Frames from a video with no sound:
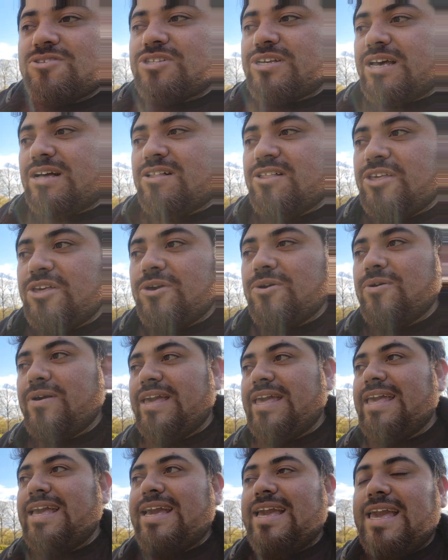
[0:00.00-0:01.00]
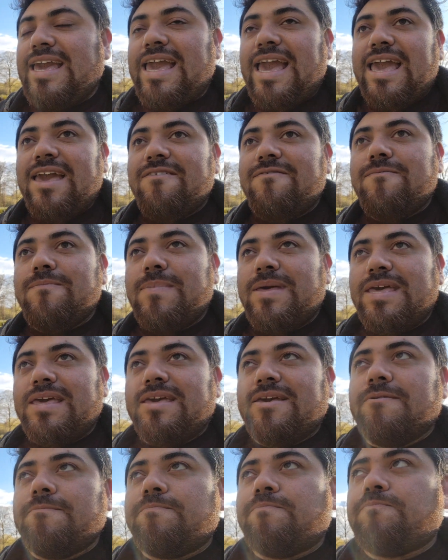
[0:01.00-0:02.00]
to tell you, it gave
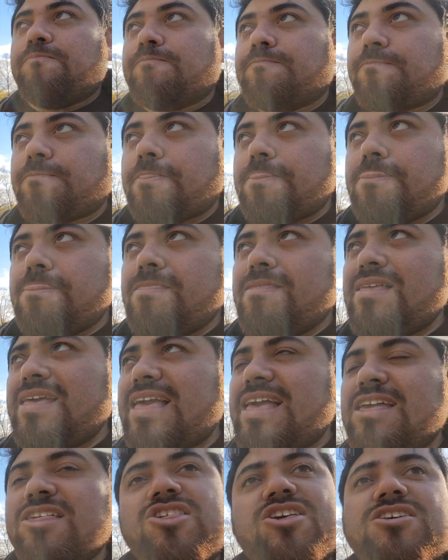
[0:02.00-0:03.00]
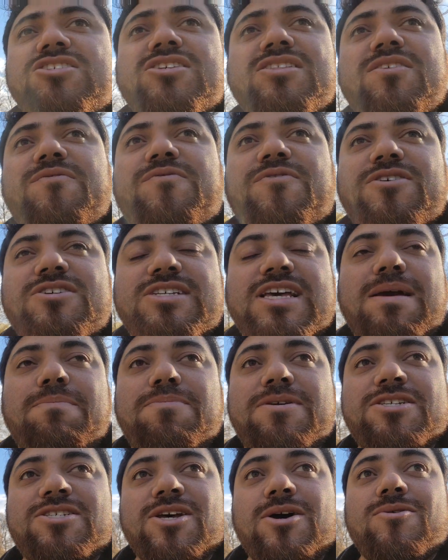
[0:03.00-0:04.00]
me, just on the first
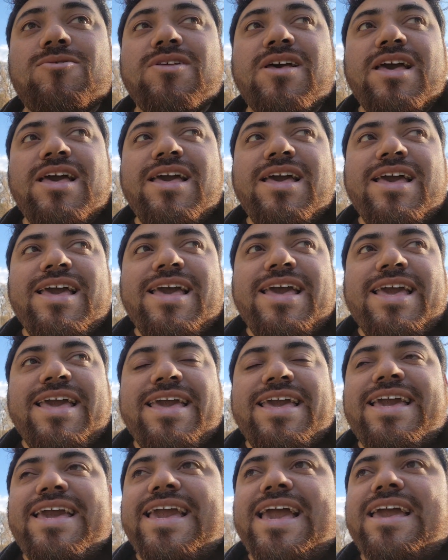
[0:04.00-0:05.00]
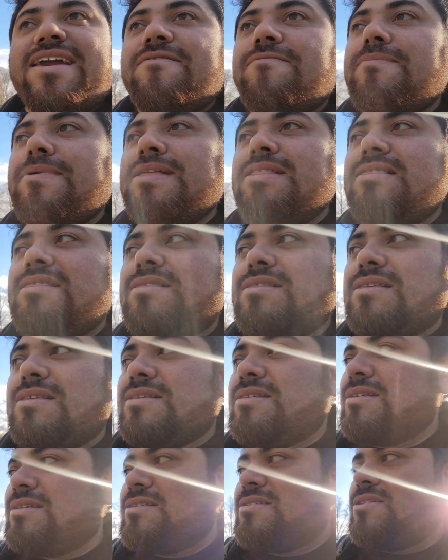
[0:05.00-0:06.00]
episode, it gave me
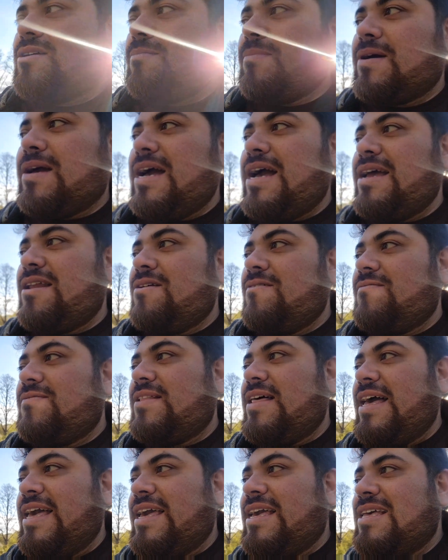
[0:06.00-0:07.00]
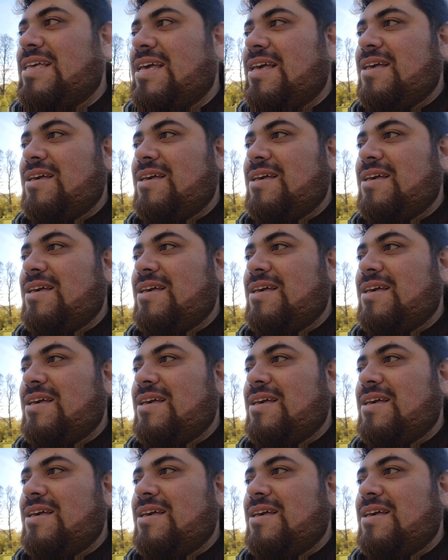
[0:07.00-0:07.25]
some kind of like